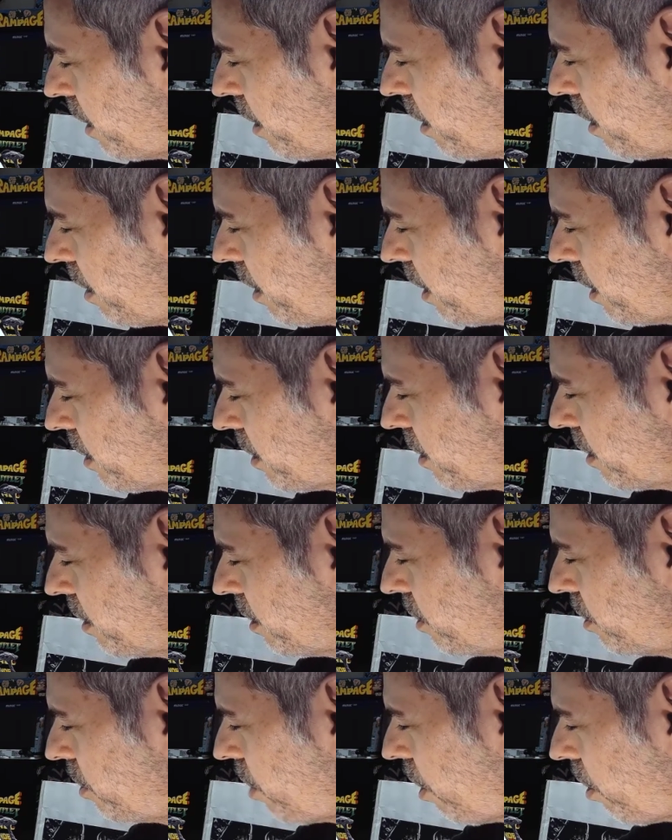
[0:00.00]
this
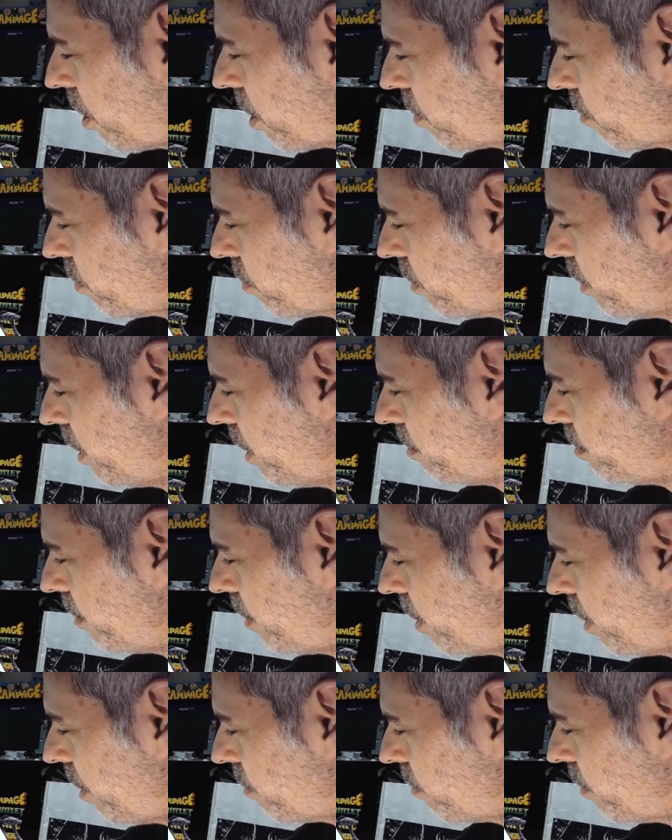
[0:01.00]
dark rim
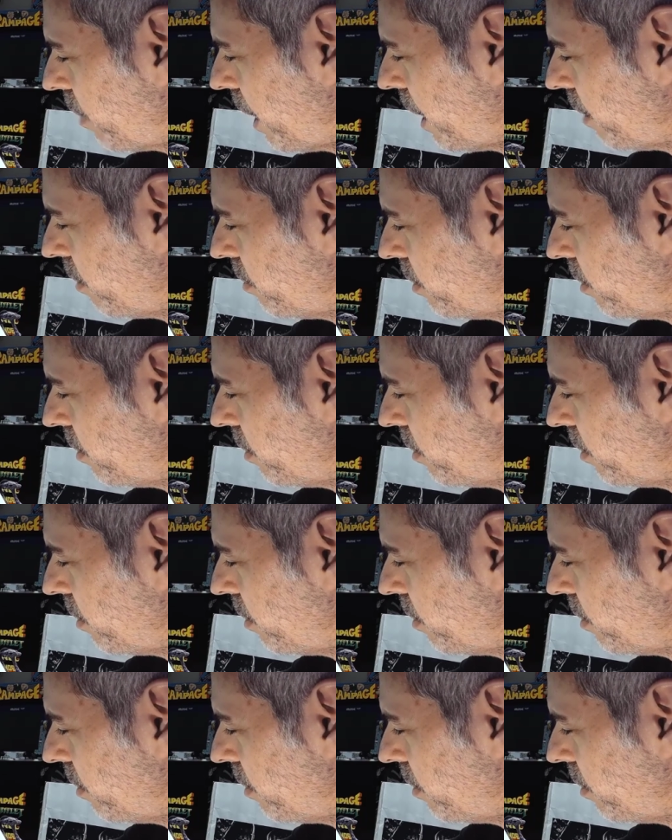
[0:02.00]
around